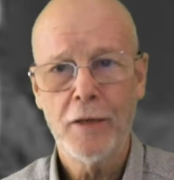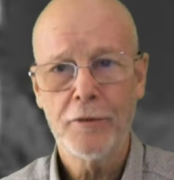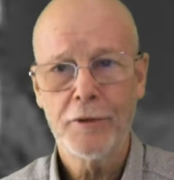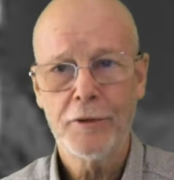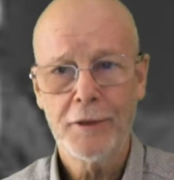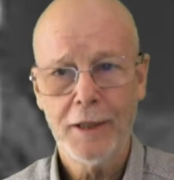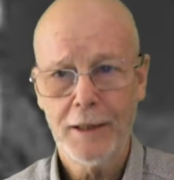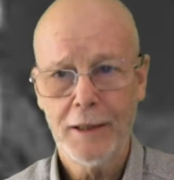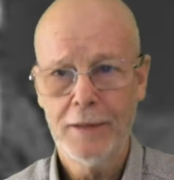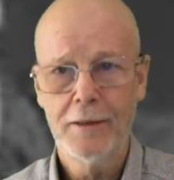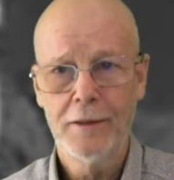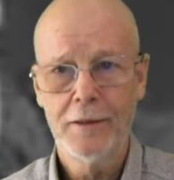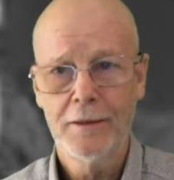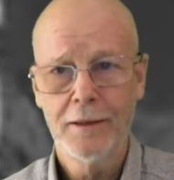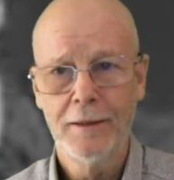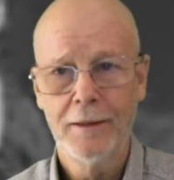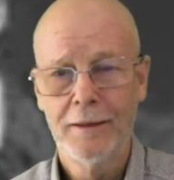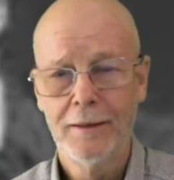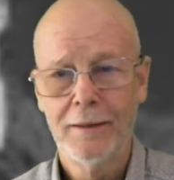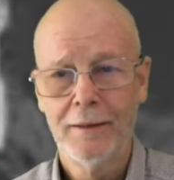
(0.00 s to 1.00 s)
Dickens.
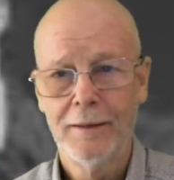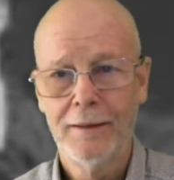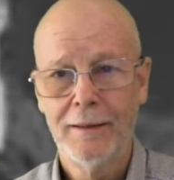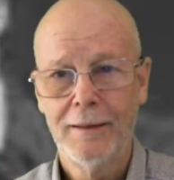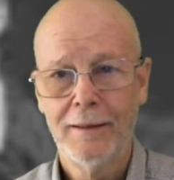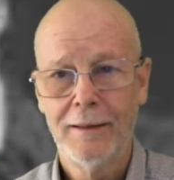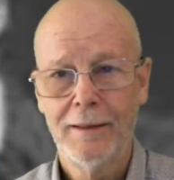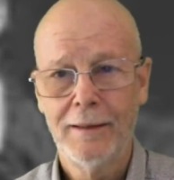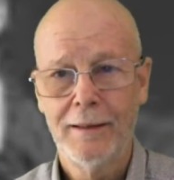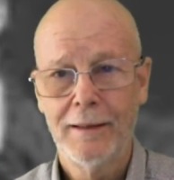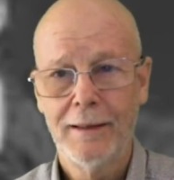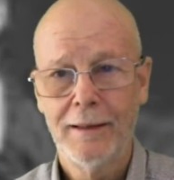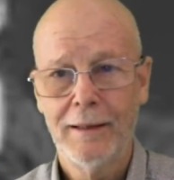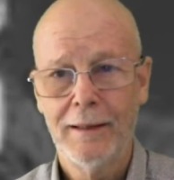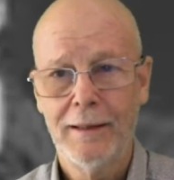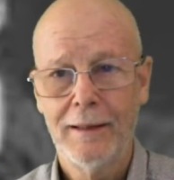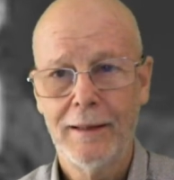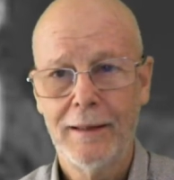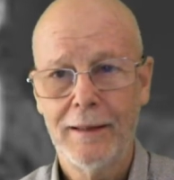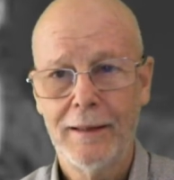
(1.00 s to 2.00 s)

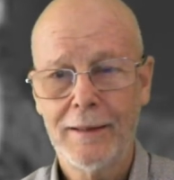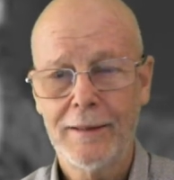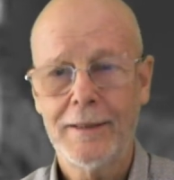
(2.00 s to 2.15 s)
It